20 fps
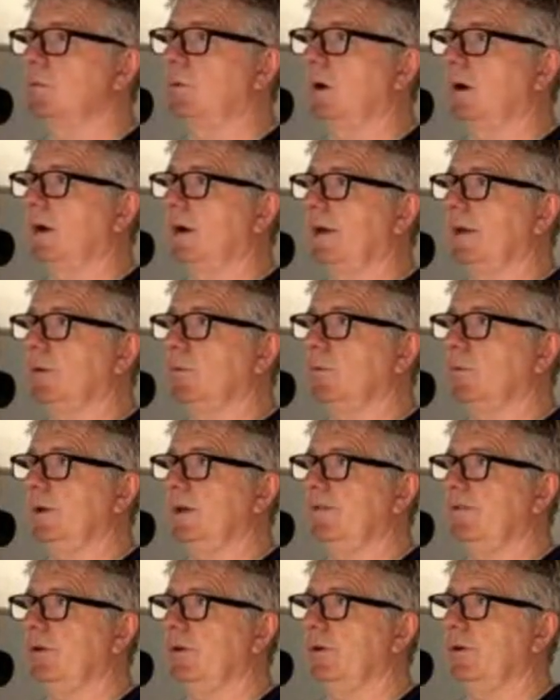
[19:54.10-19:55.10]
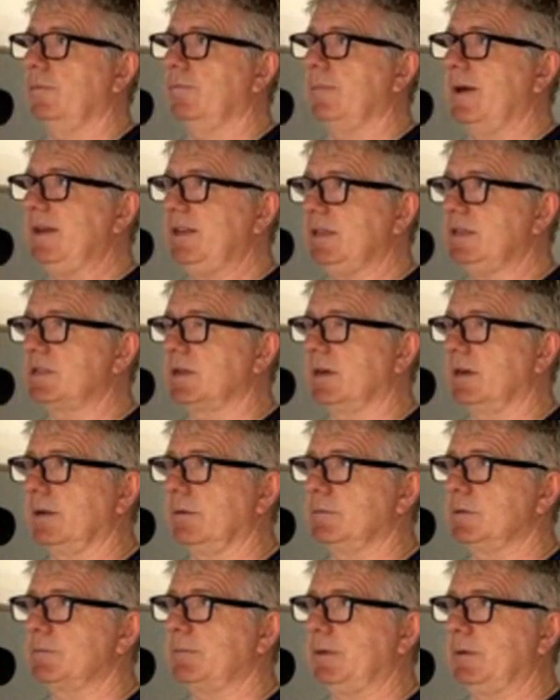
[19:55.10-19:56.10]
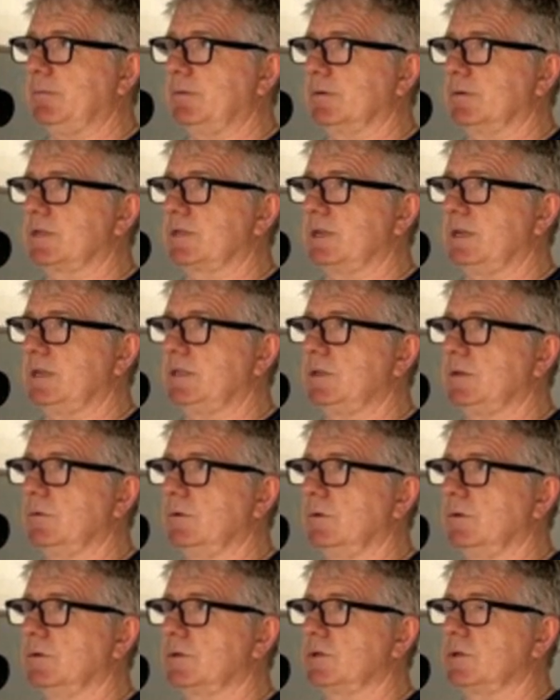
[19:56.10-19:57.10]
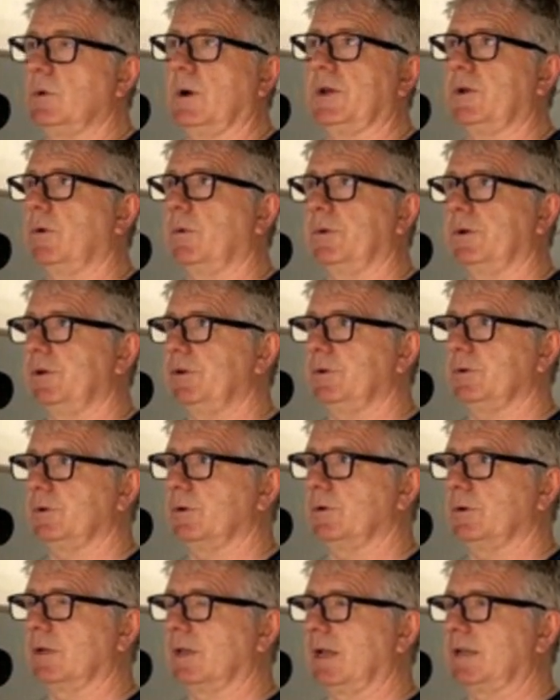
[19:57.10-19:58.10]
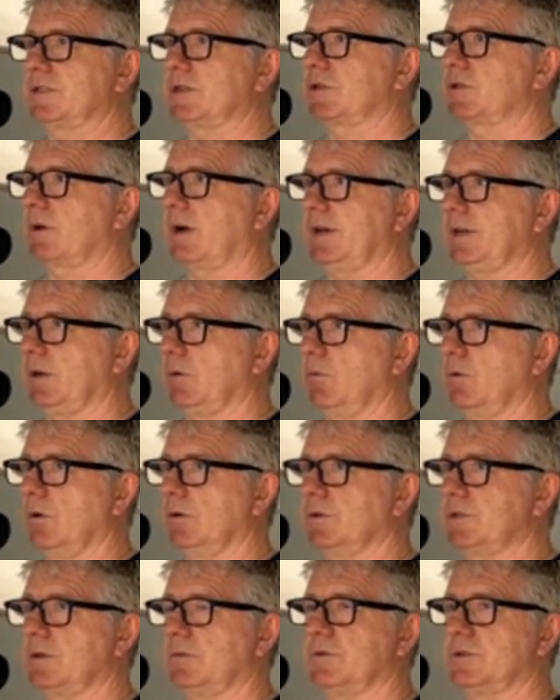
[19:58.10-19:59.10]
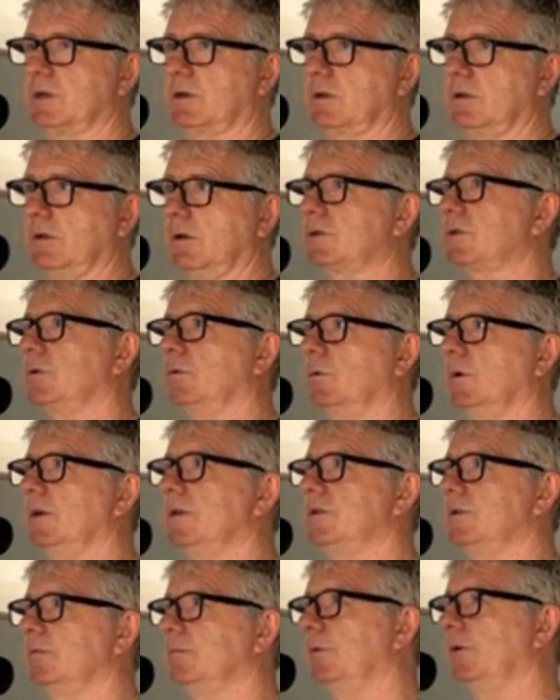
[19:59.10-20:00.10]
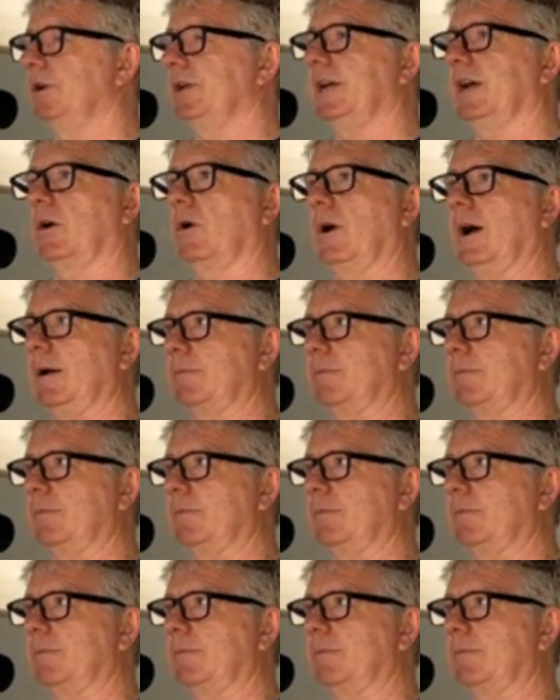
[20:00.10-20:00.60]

why we've heard many times people say to us, no, I don't want to do Google Ads. I tried it once. It was a colossal waste of money. I got